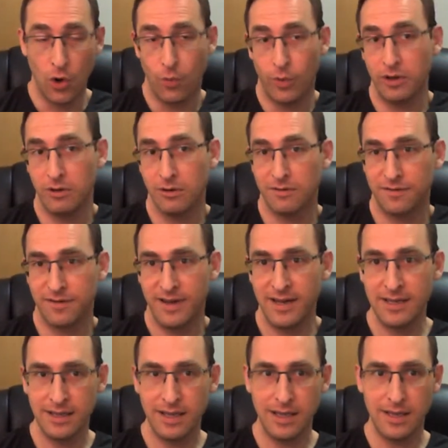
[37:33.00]
what you'll
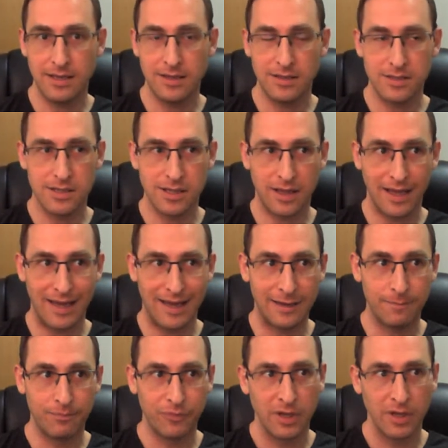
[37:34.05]
find is
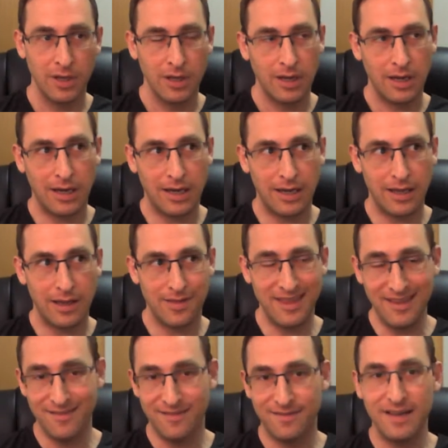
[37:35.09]
that
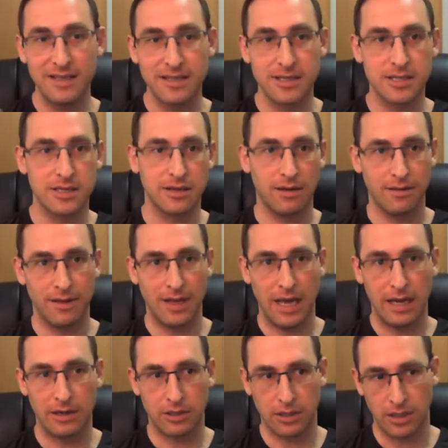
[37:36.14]
the events
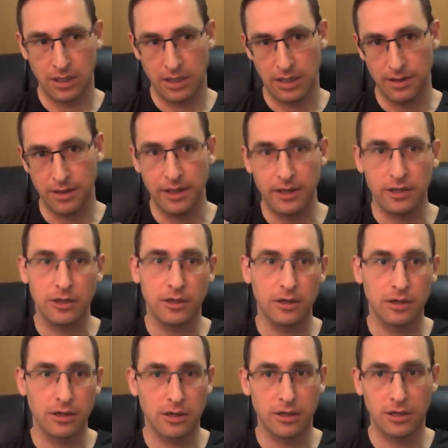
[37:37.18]
that
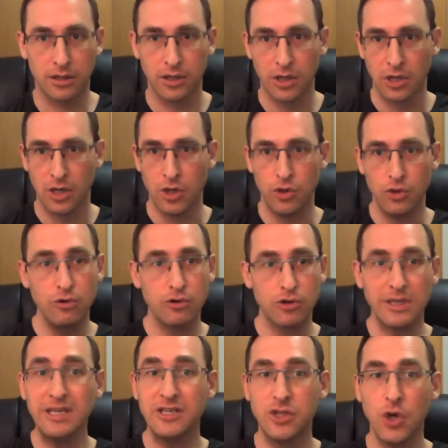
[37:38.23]
occur
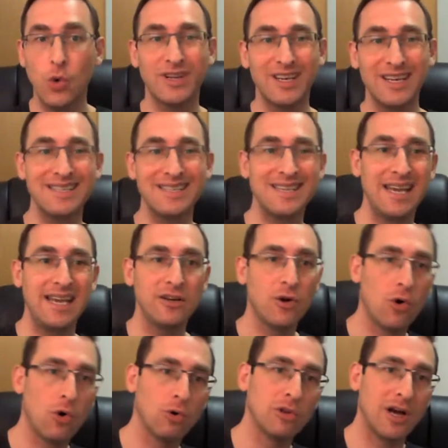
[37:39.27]
usually don't contain a
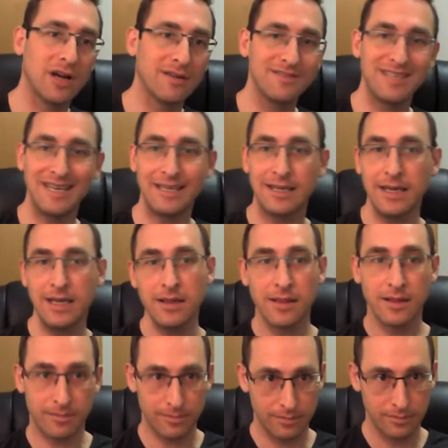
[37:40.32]
whole lot of data
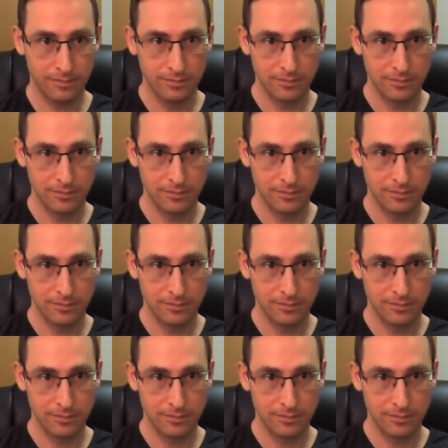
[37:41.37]
in them,